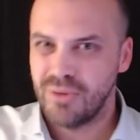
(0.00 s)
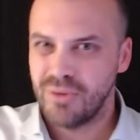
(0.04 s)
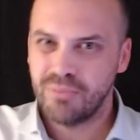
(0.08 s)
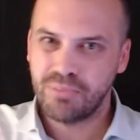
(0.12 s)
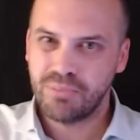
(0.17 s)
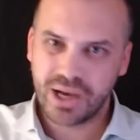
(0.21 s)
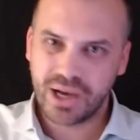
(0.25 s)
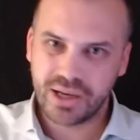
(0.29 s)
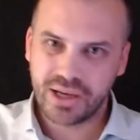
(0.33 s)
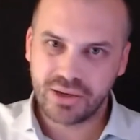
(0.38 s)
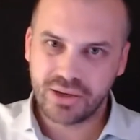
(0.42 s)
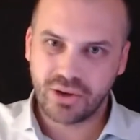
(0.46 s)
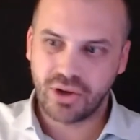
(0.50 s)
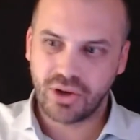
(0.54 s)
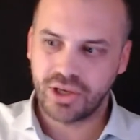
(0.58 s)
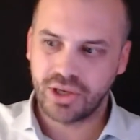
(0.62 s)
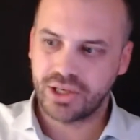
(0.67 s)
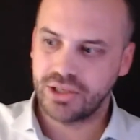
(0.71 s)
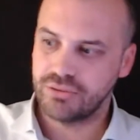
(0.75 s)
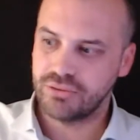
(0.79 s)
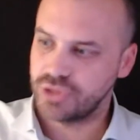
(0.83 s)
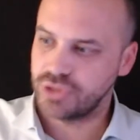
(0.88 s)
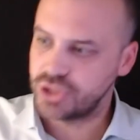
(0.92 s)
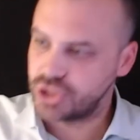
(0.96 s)
But I
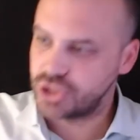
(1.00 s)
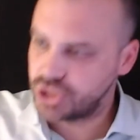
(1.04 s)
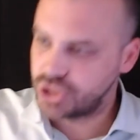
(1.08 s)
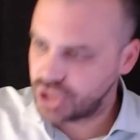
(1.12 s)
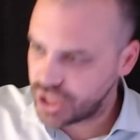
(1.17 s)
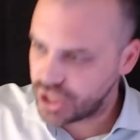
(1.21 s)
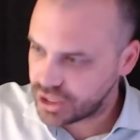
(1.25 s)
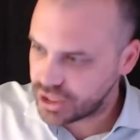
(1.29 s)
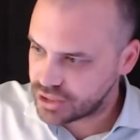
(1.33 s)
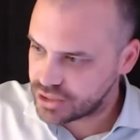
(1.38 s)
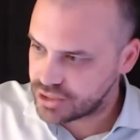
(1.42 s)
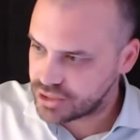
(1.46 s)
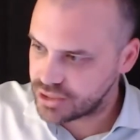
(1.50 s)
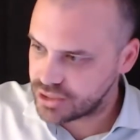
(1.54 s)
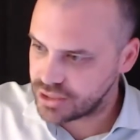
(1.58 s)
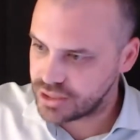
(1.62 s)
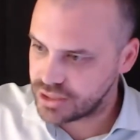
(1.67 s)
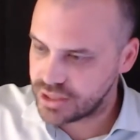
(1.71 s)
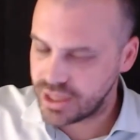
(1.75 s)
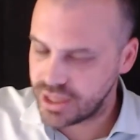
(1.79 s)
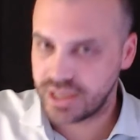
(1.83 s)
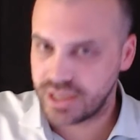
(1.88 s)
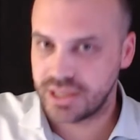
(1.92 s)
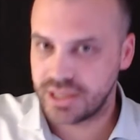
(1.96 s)
can reject the
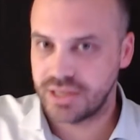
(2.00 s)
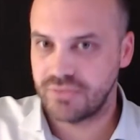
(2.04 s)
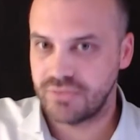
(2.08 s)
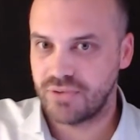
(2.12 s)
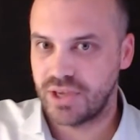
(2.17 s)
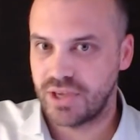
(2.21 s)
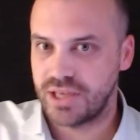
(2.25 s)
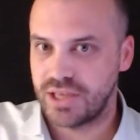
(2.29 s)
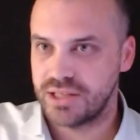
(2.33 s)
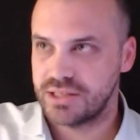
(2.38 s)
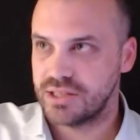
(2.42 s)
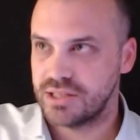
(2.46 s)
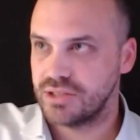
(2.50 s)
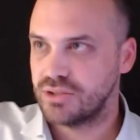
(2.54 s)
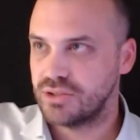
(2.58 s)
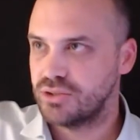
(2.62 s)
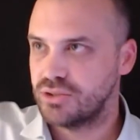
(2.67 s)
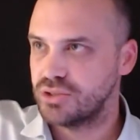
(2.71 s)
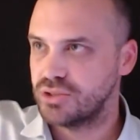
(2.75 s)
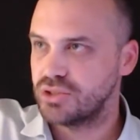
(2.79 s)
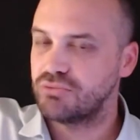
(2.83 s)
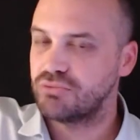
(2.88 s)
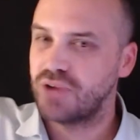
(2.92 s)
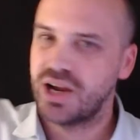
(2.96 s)
negative answer
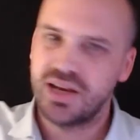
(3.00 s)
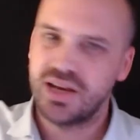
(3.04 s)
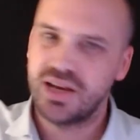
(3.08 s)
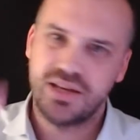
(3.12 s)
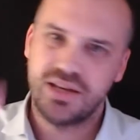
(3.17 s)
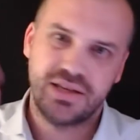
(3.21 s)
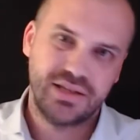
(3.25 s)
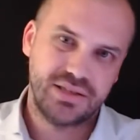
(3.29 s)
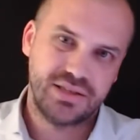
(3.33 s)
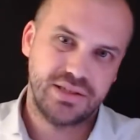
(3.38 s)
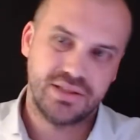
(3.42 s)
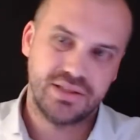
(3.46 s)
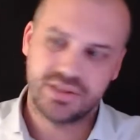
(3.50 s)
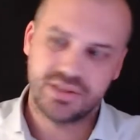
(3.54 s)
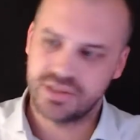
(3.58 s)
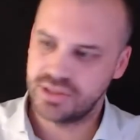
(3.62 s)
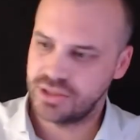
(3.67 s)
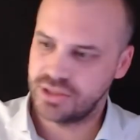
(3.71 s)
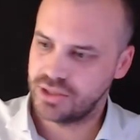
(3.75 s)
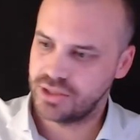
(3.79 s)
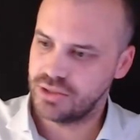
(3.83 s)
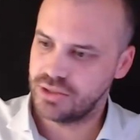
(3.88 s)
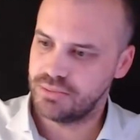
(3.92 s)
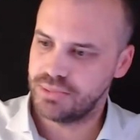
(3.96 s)
because a radius
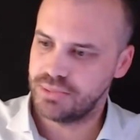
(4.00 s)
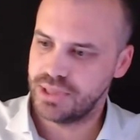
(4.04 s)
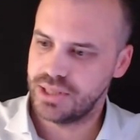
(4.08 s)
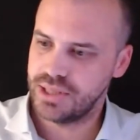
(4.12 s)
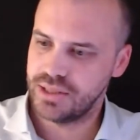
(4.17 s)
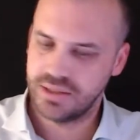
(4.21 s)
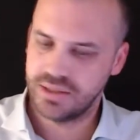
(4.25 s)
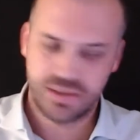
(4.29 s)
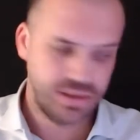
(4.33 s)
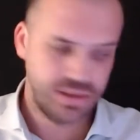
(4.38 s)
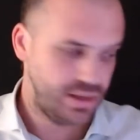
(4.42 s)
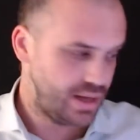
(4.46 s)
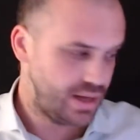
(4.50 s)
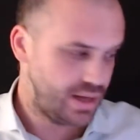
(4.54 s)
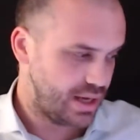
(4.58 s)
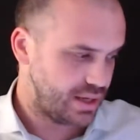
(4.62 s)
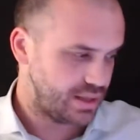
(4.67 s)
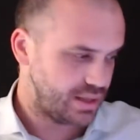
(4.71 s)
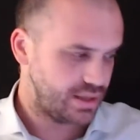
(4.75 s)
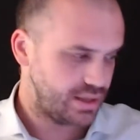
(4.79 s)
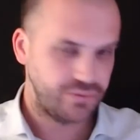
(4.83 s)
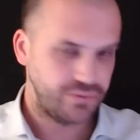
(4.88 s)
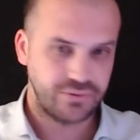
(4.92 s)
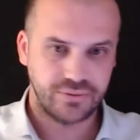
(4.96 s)
isn't going to be
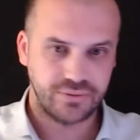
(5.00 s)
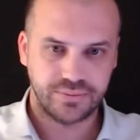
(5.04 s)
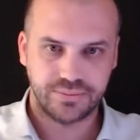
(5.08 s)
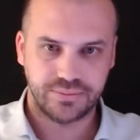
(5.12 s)
negative.